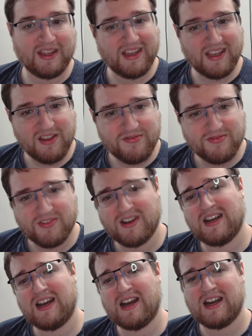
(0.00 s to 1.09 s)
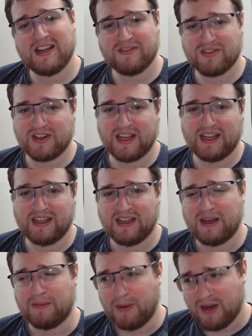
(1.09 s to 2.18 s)
if I ever get a
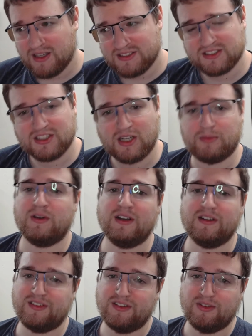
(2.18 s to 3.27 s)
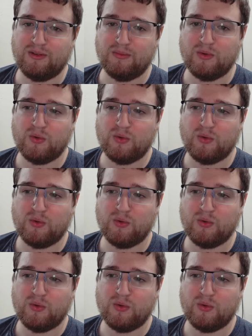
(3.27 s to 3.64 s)
POSIX operating system